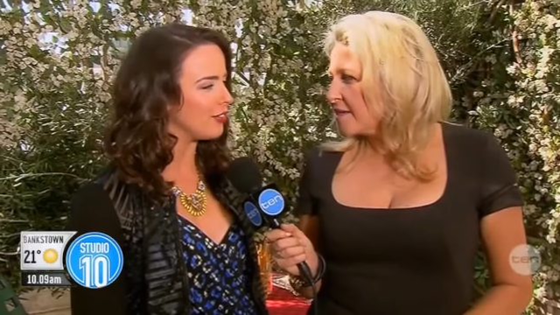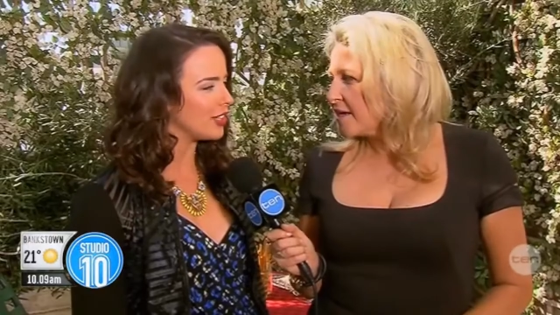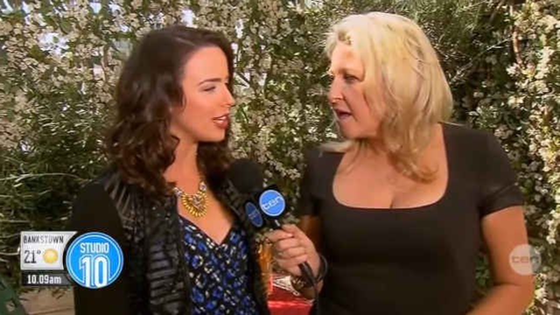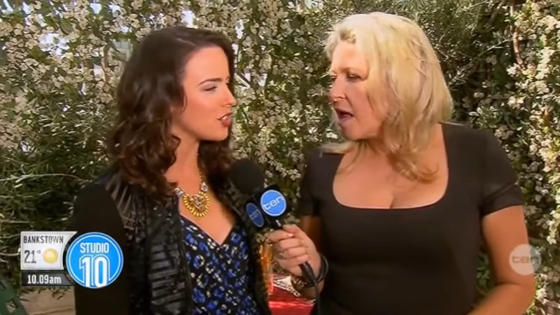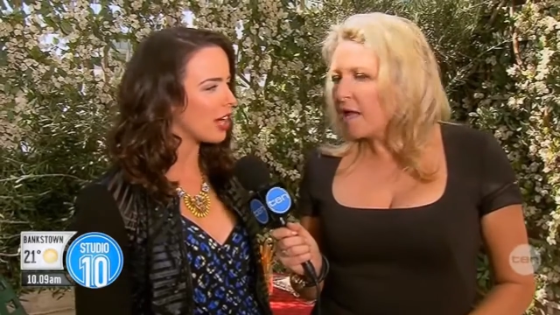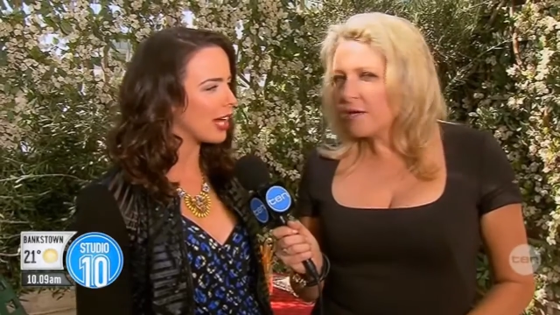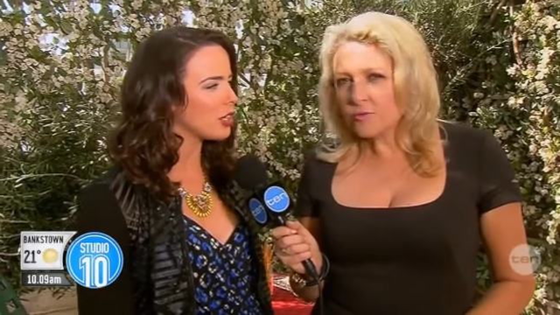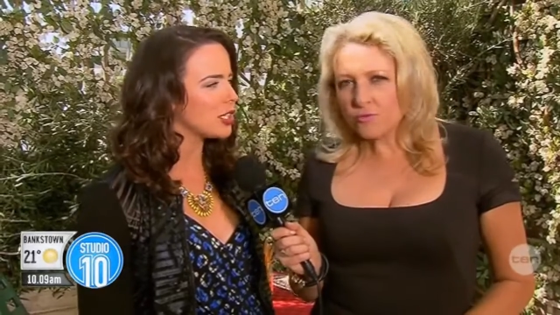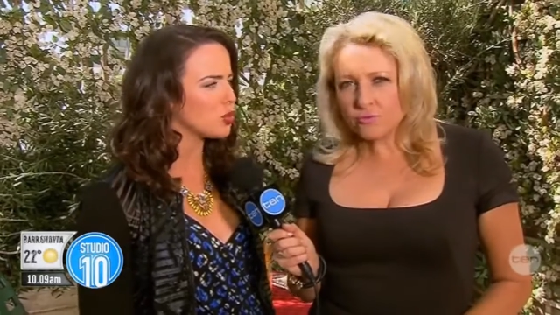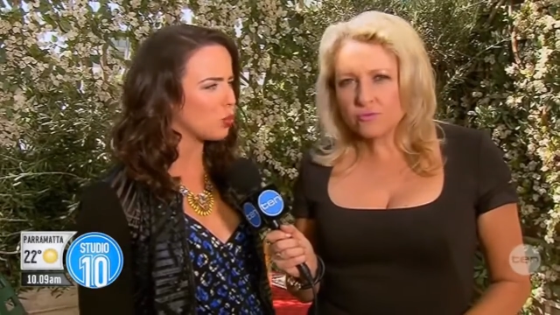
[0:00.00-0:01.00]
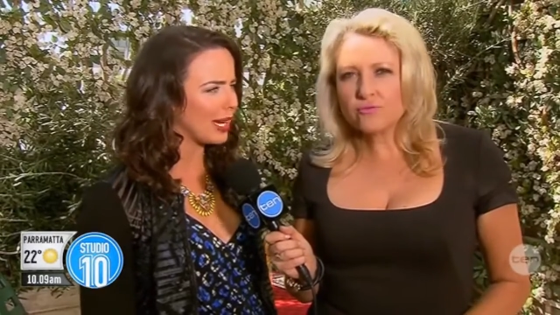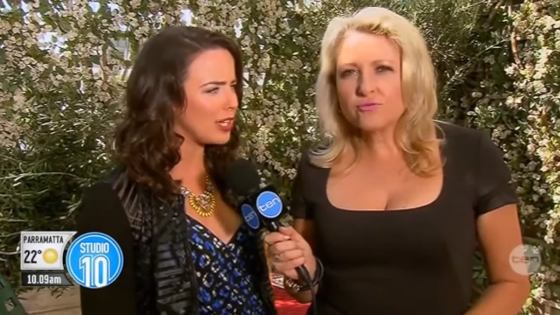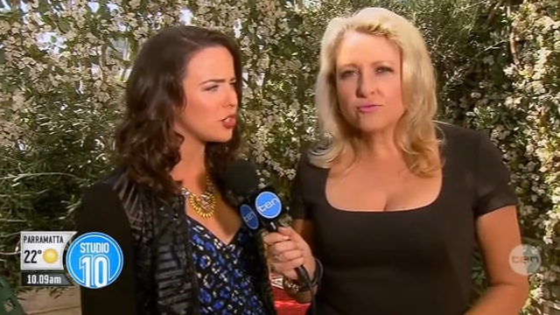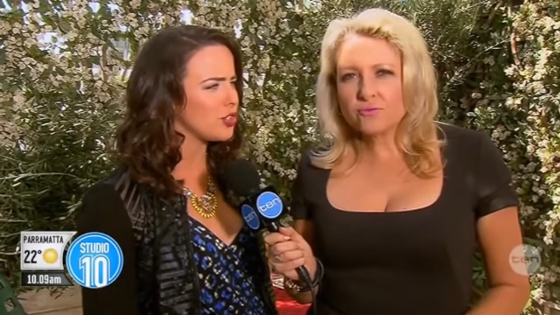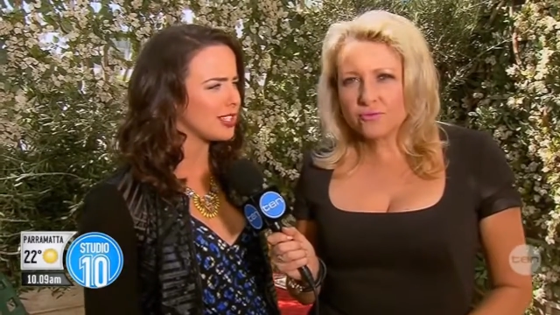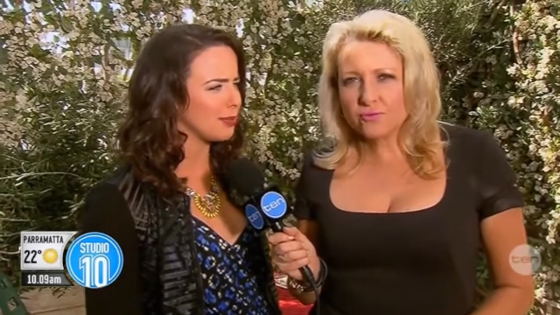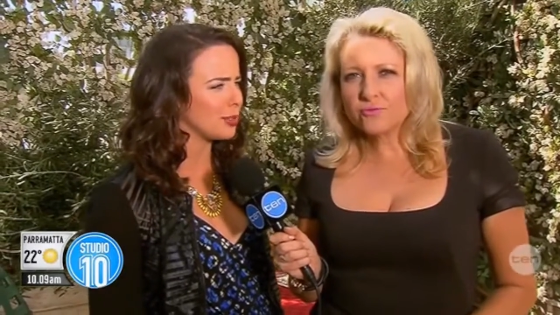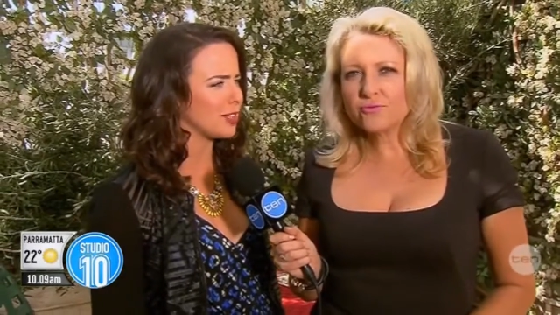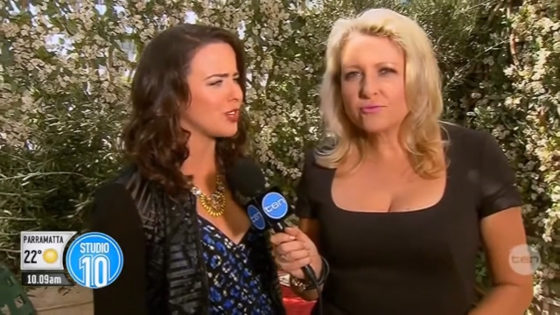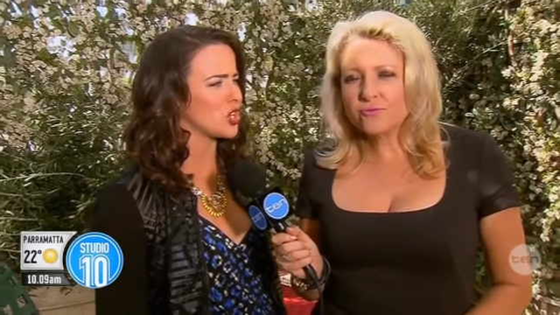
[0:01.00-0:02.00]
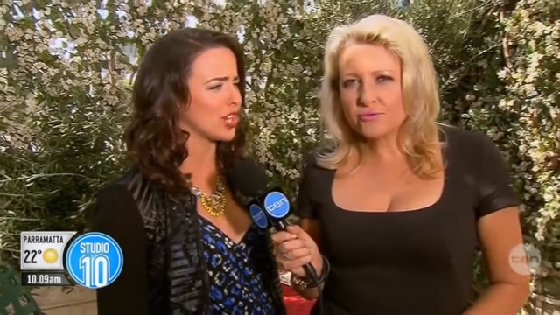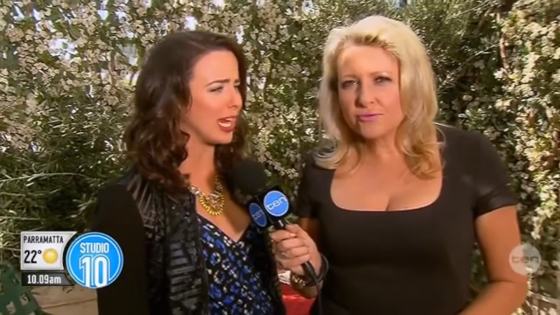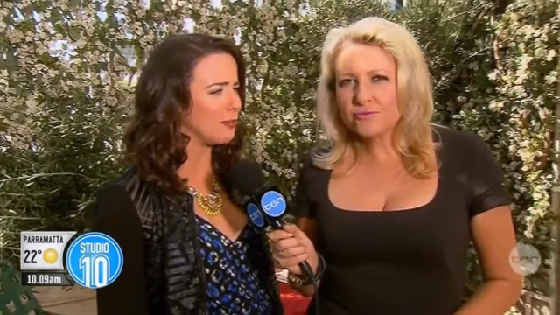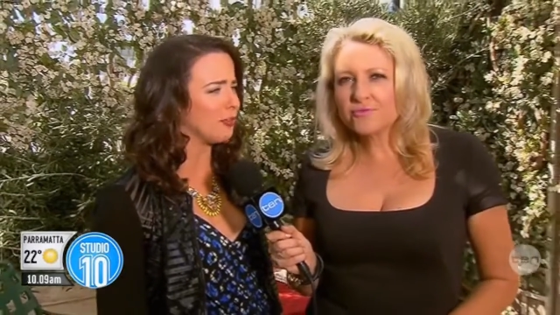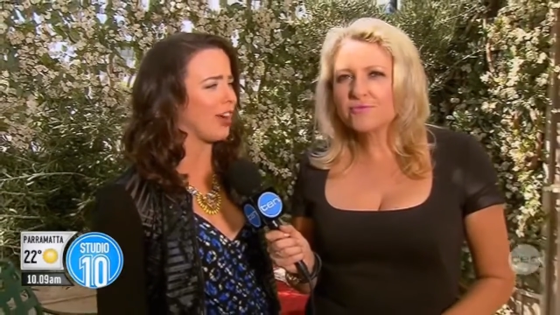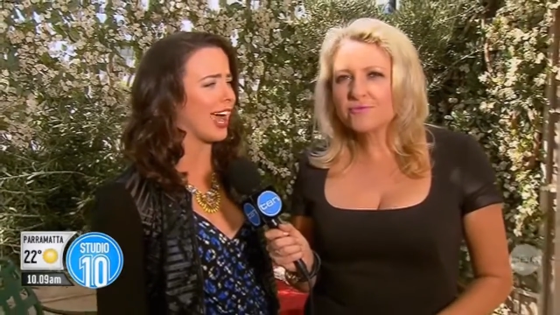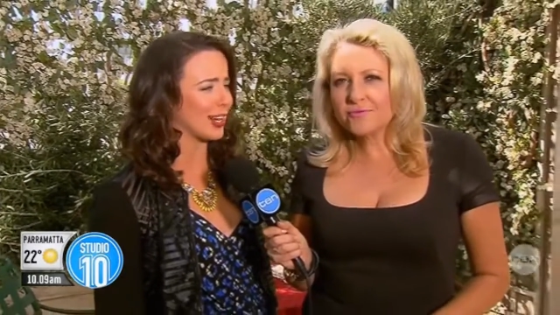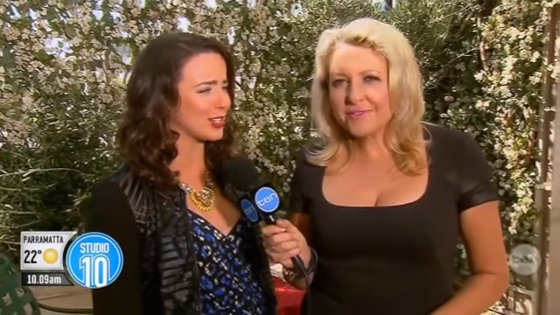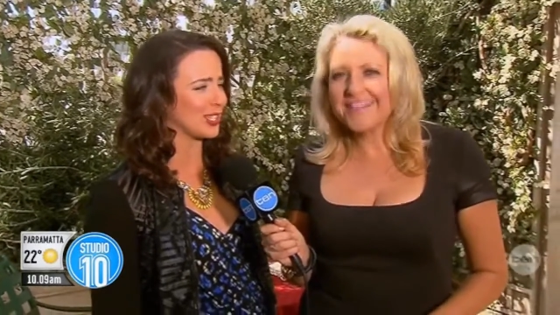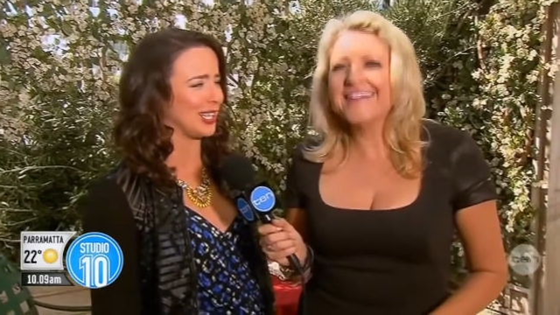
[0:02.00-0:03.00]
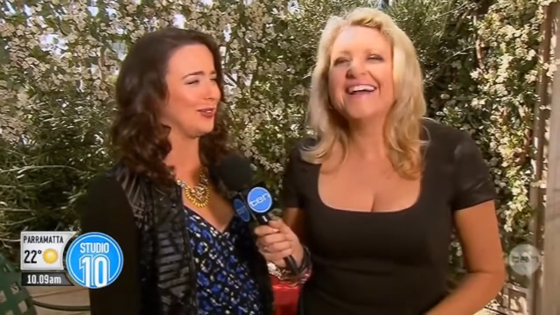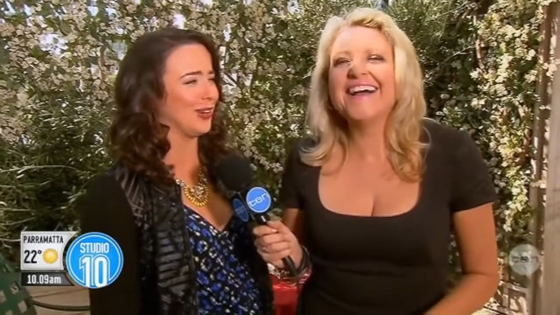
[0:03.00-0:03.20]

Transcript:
Speaker 1: I feel like triangle is way too simple of a shape for actually